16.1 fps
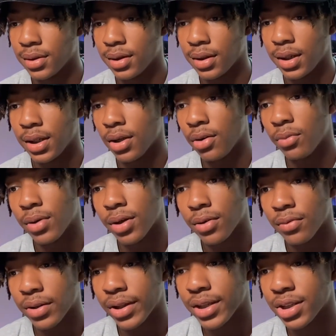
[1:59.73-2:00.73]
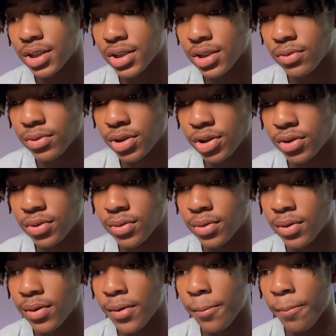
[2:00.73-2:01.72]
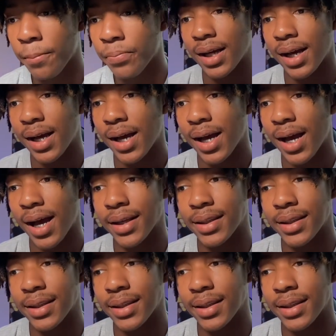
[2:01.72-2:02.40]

He don't want a relationship with you. I